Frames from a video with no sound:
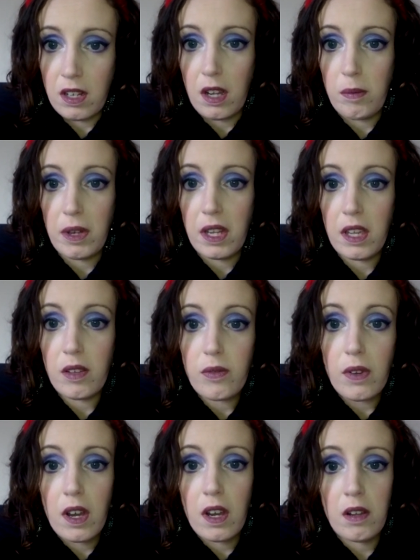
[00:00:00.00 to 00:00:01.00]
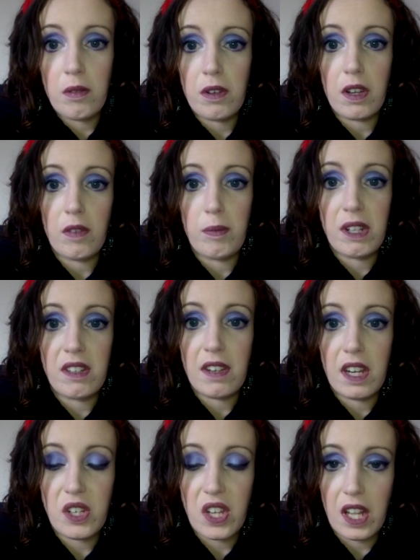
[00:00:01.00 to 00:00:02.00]
I believe, and I've been
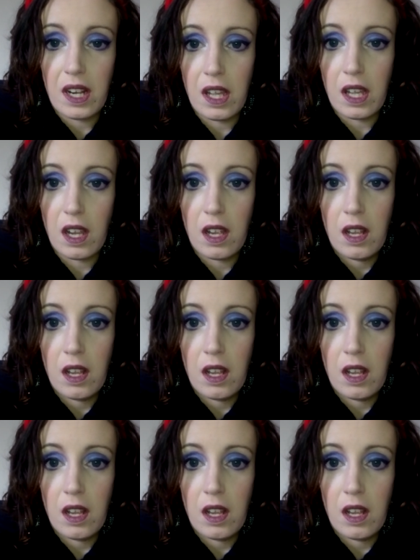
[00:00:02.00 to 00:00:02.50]
stage kittening